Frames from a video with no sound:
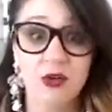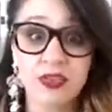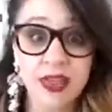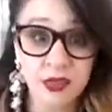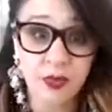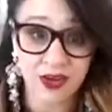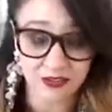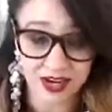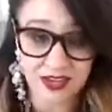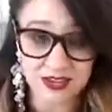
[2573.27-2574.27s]
or the other way
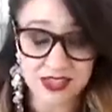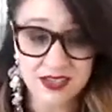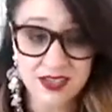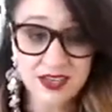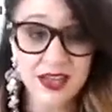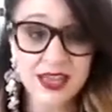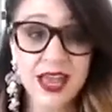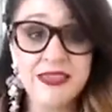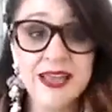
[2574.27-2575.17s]
around, okay?